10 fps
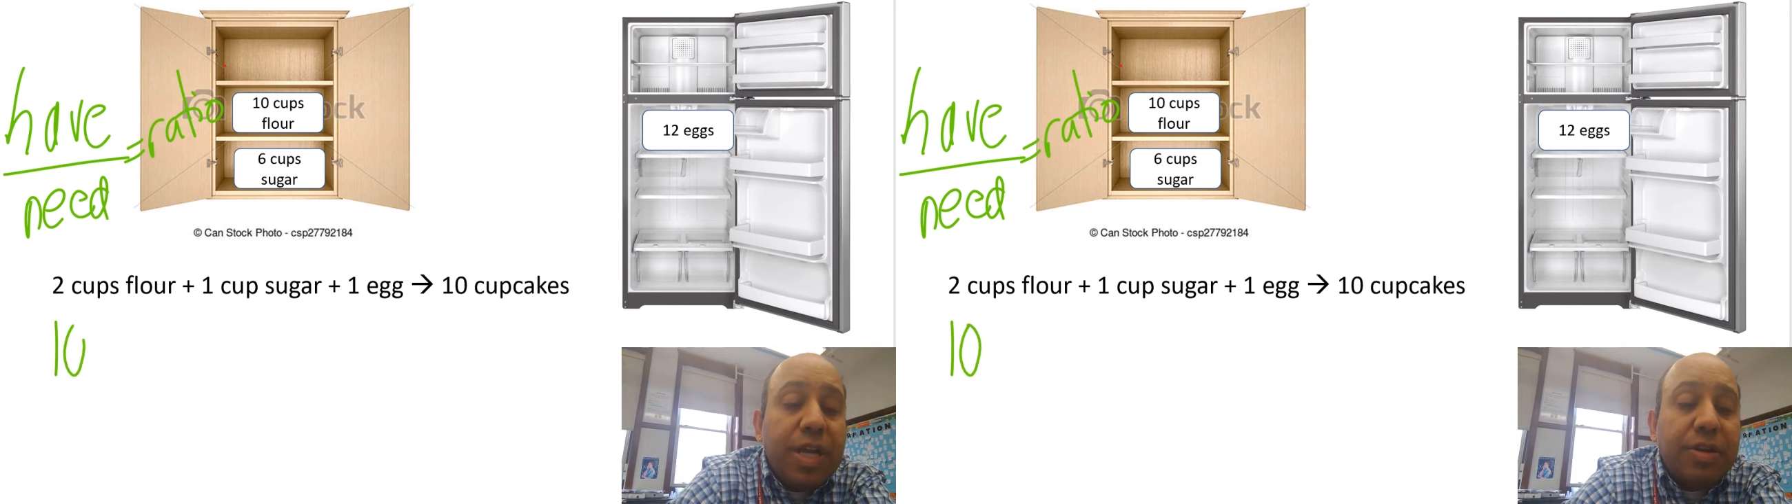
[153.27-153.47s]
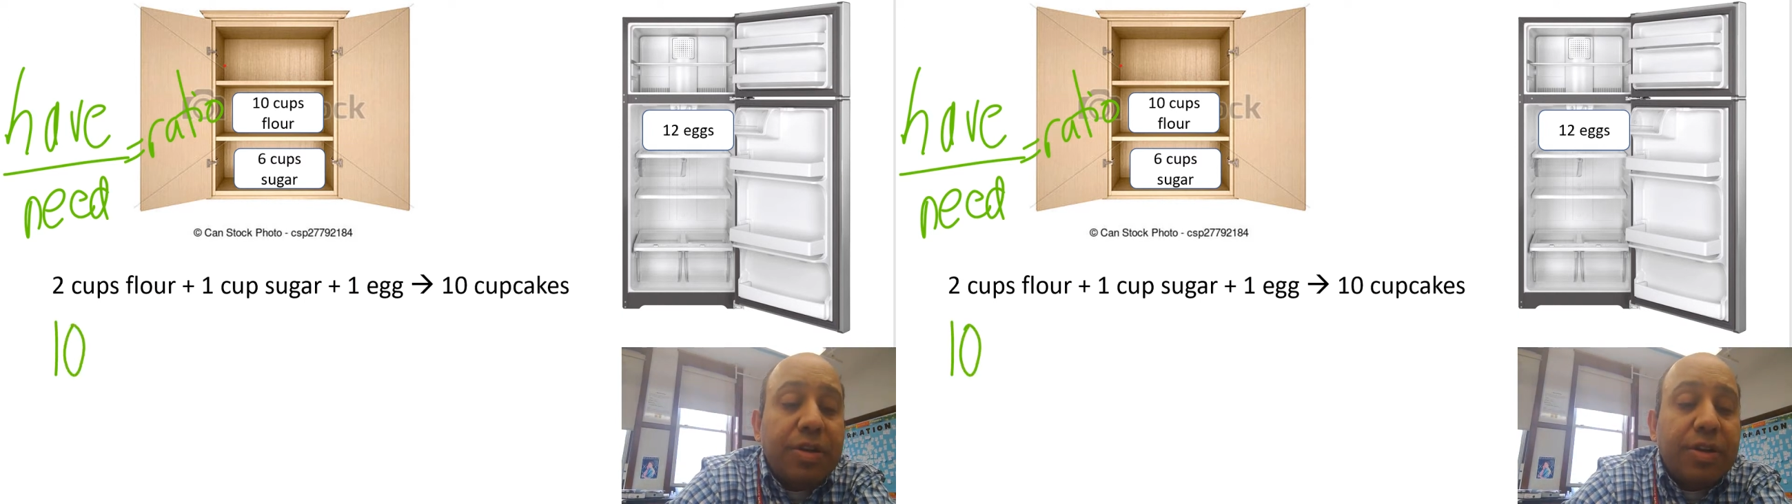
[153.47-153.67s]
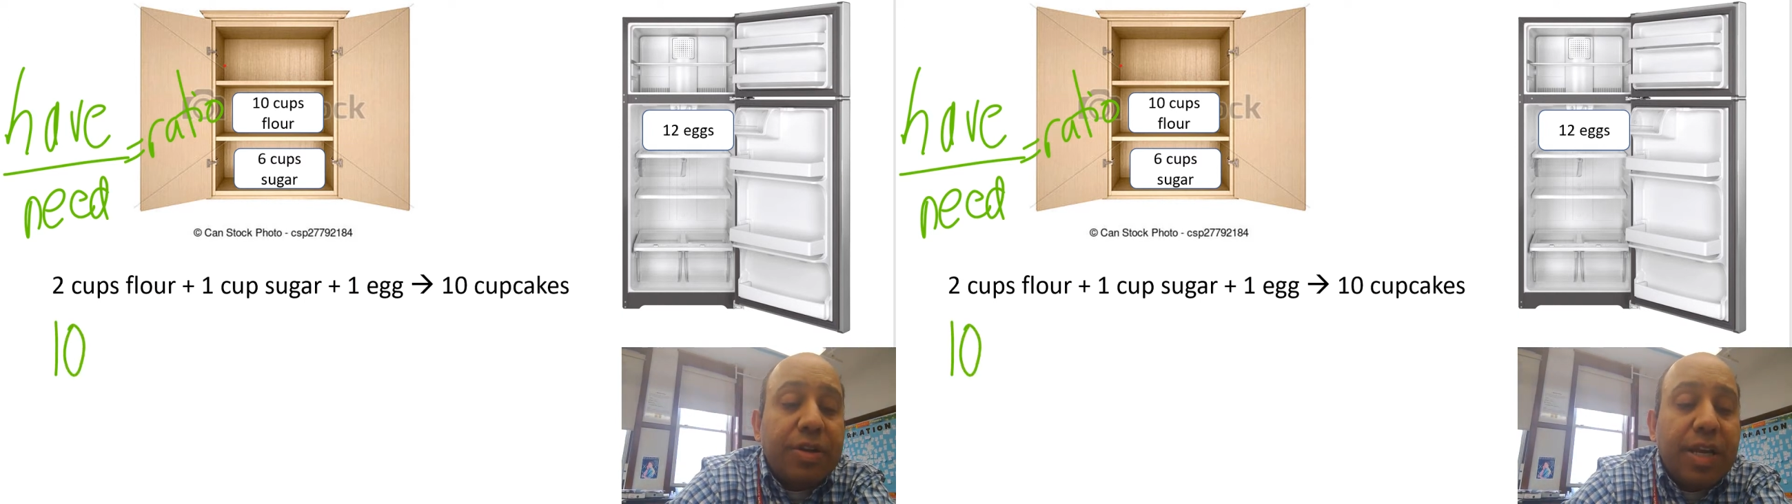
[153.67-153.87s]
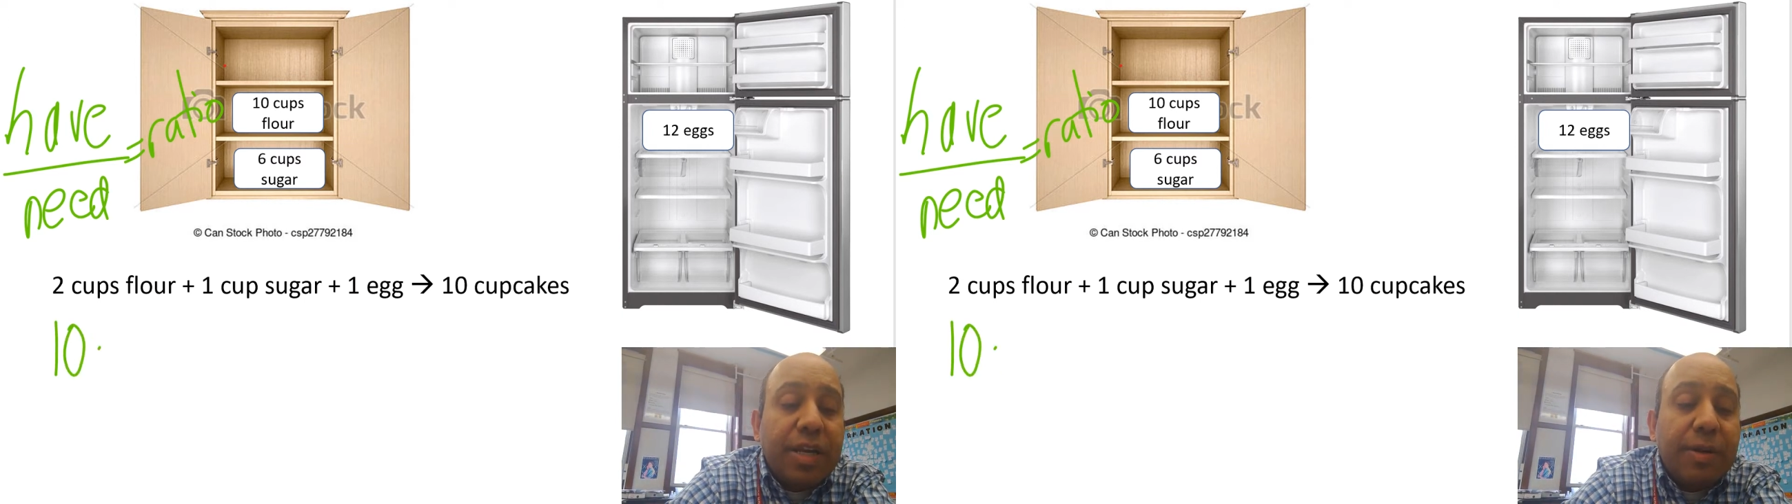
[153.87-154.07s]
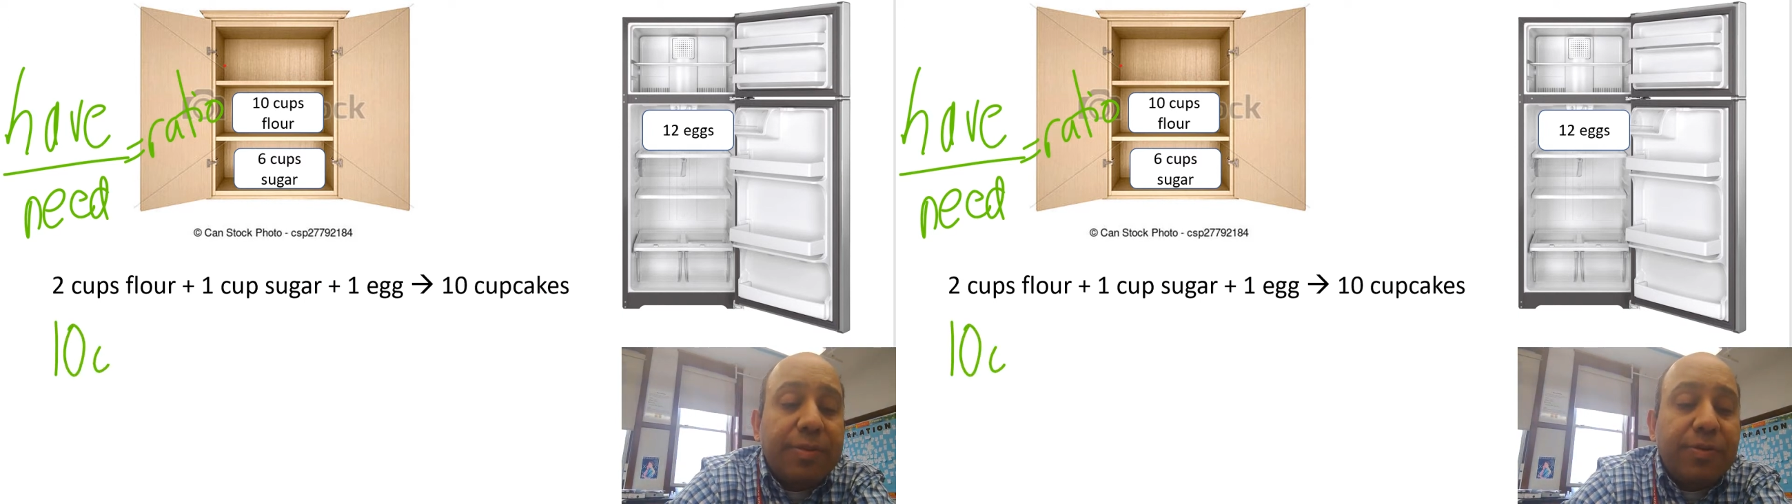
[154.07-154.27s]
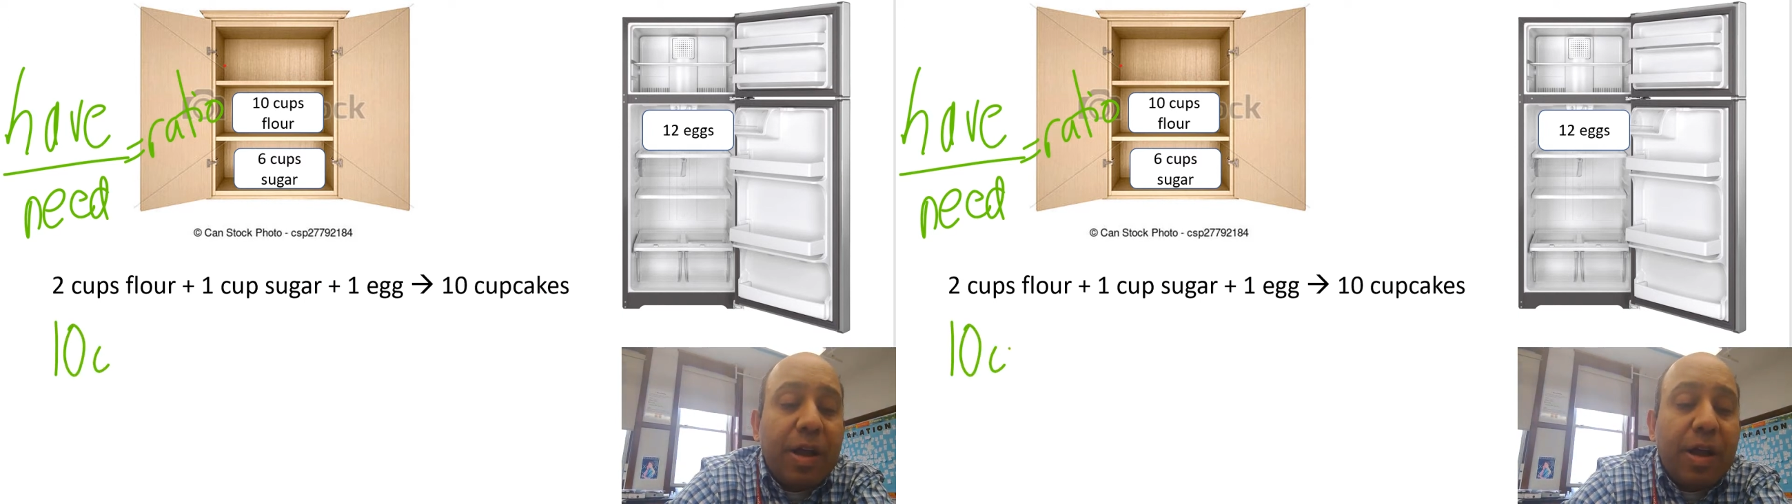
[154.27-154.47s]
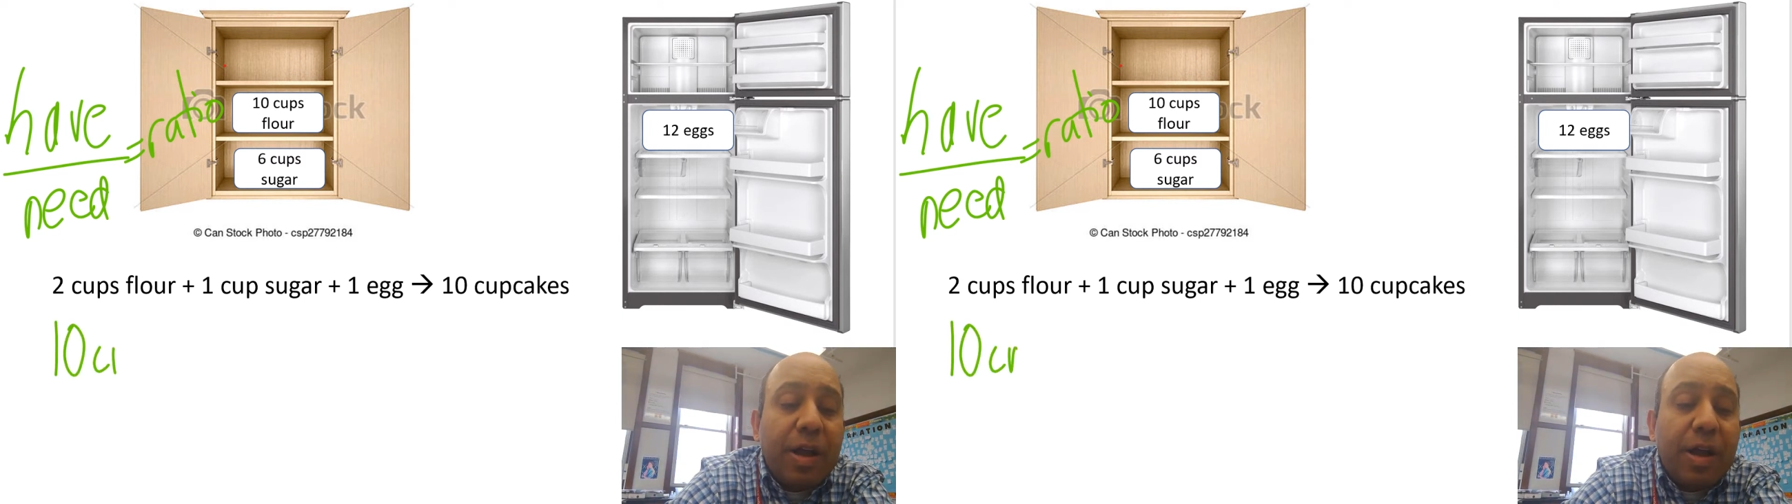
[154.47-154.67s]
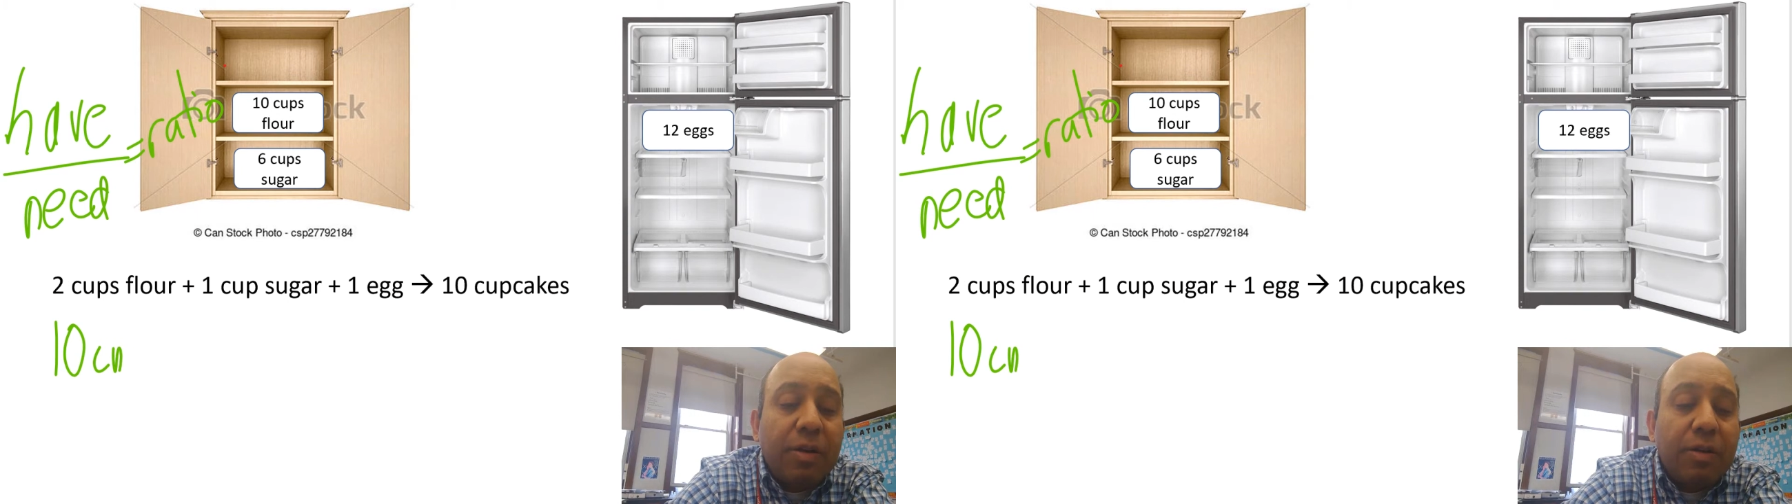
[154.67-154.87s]
take your 10 cups of
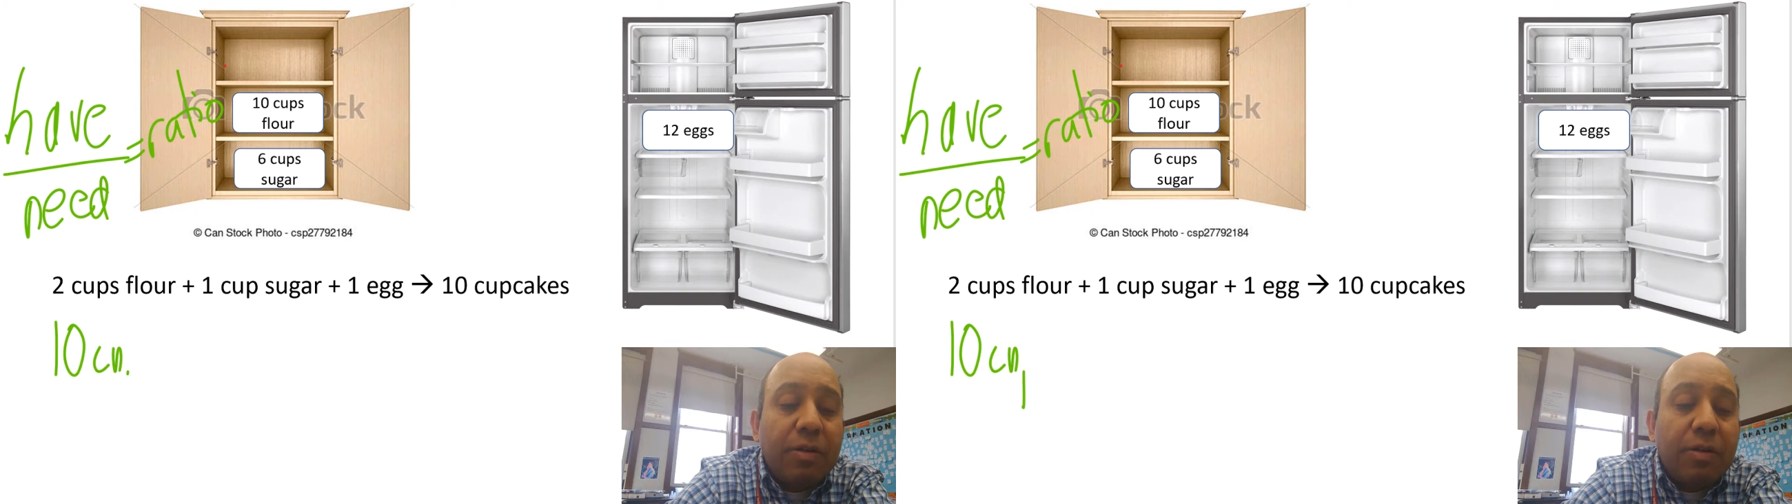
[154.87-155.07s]
flour